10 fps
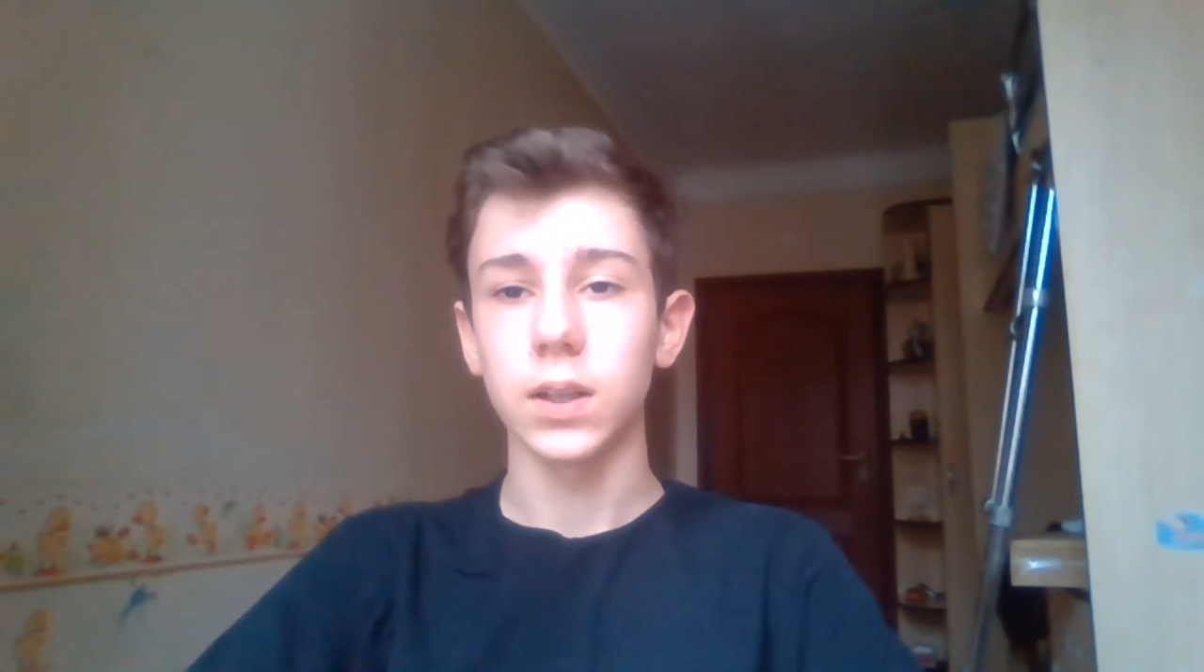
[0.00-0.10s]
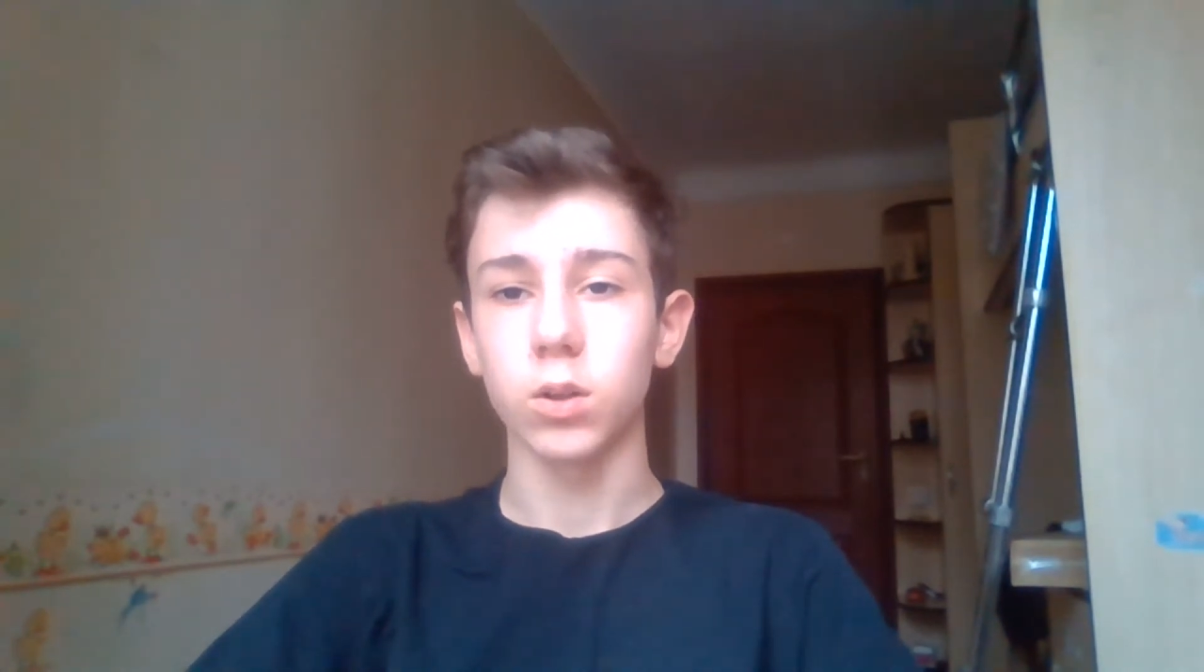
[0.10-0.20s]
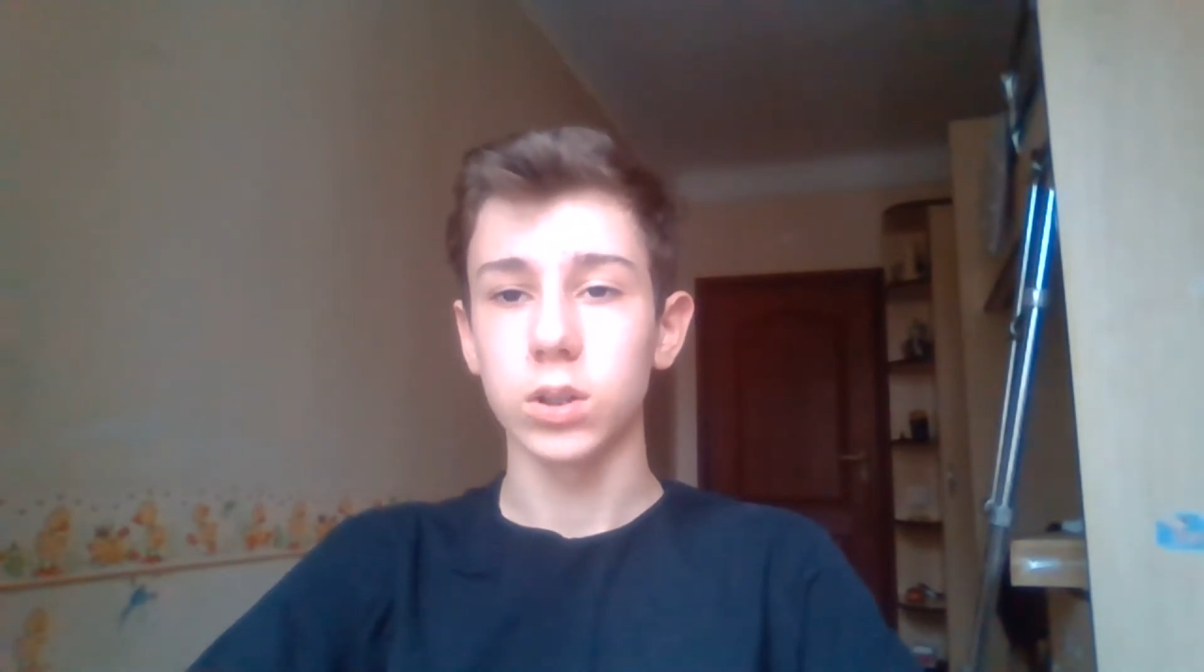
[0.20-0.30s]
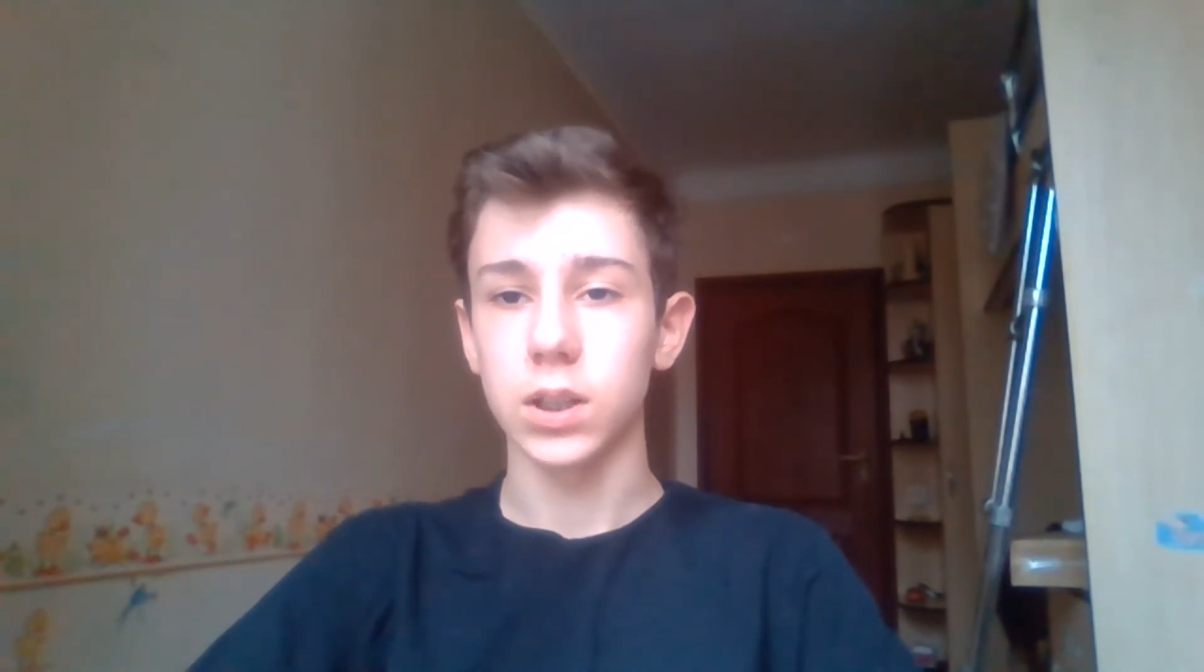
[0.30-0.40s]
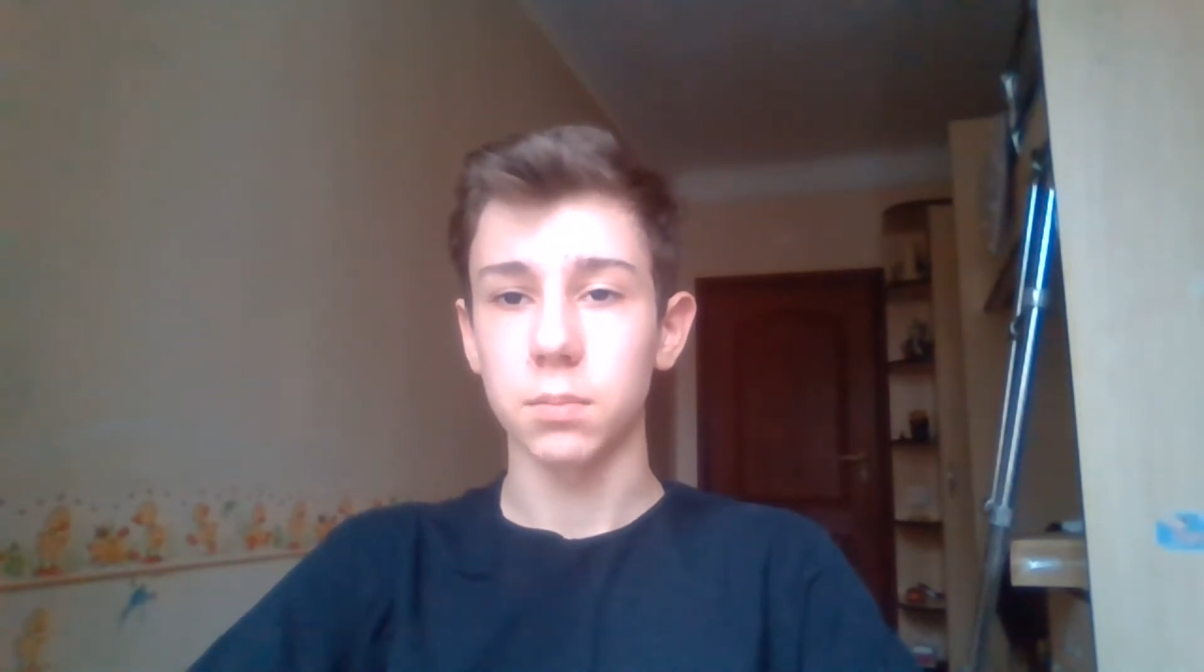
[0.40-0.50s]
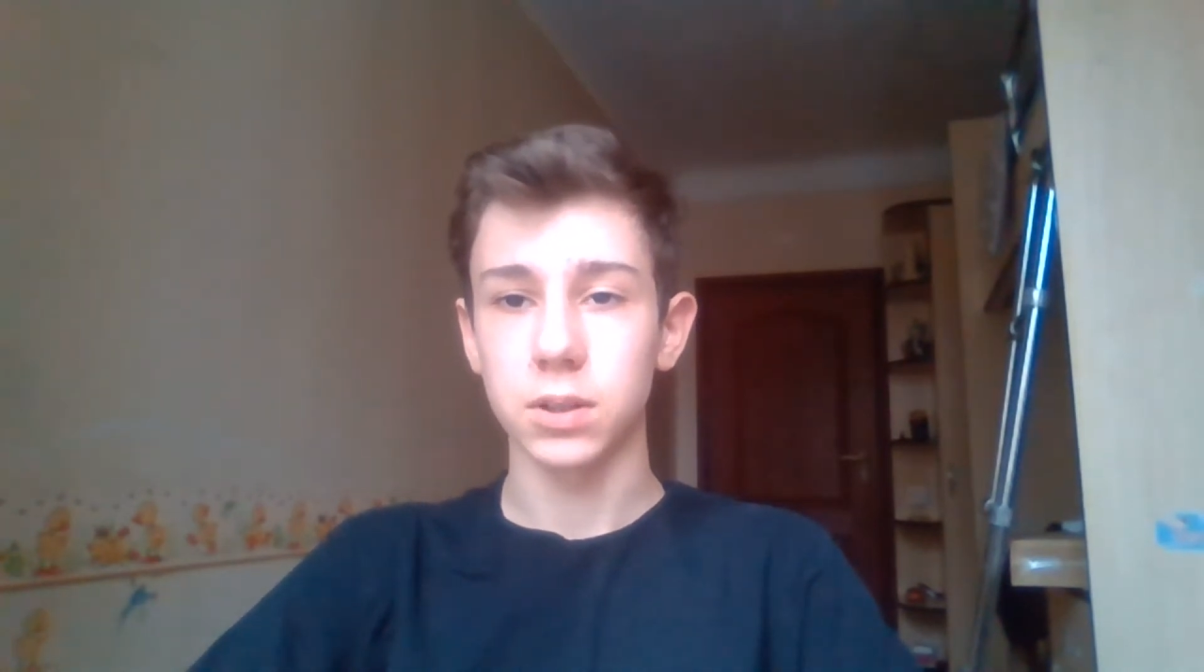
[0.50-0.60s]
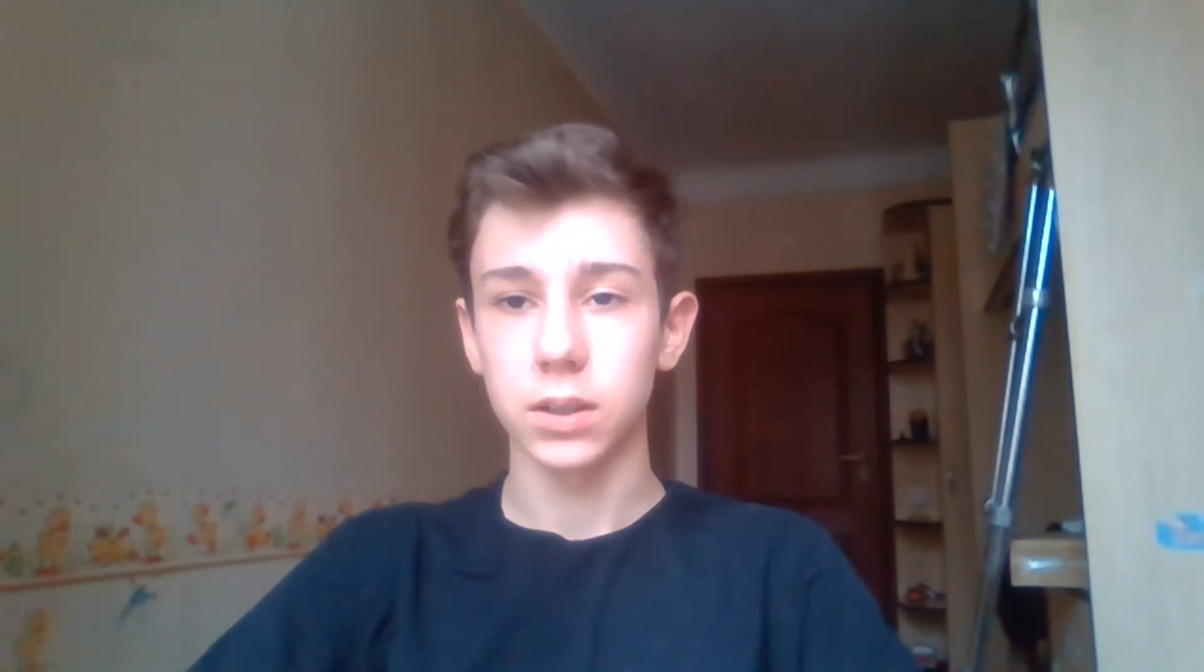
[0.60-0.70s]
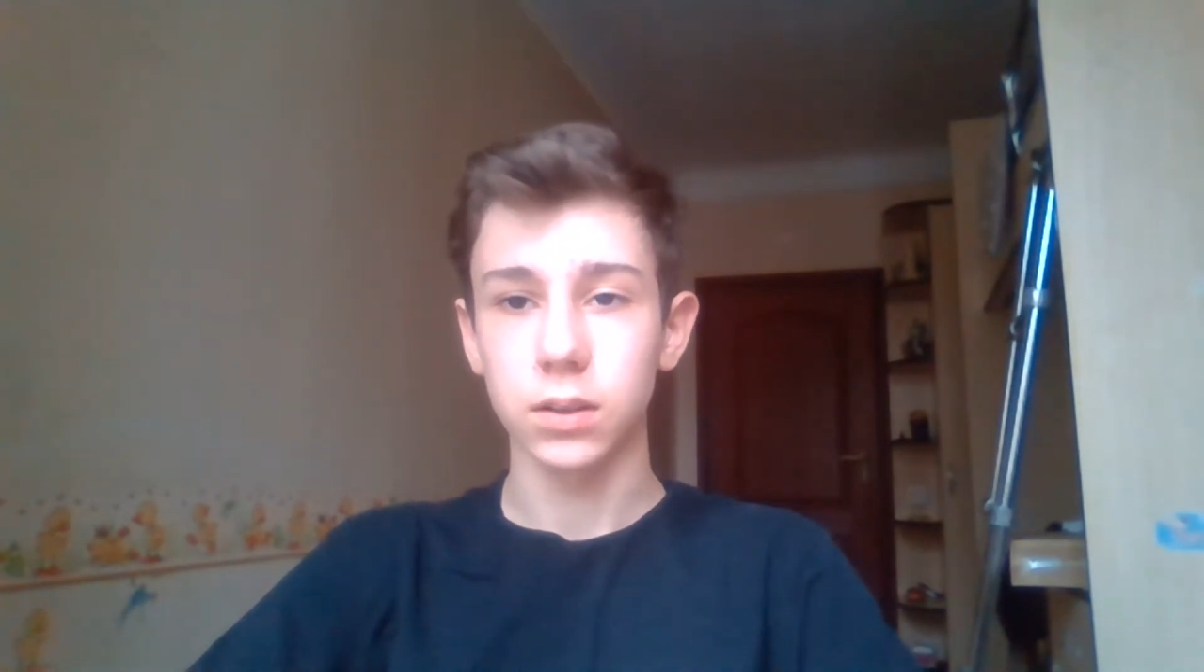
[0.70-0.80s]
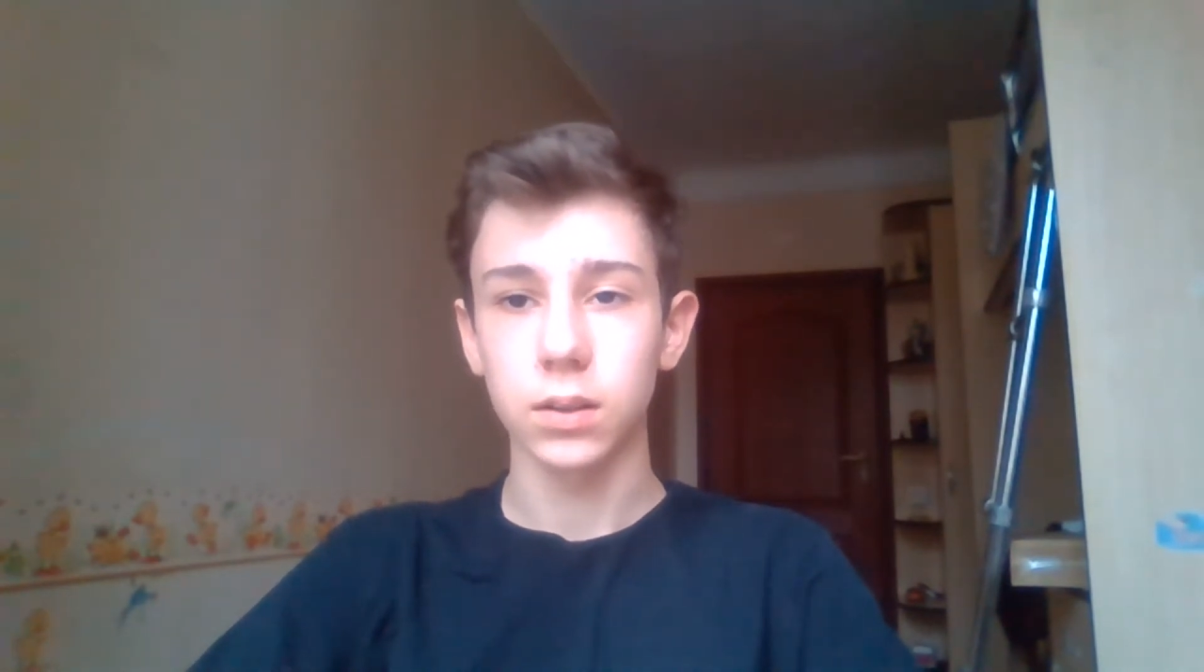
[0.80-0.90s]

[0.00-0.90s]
on something.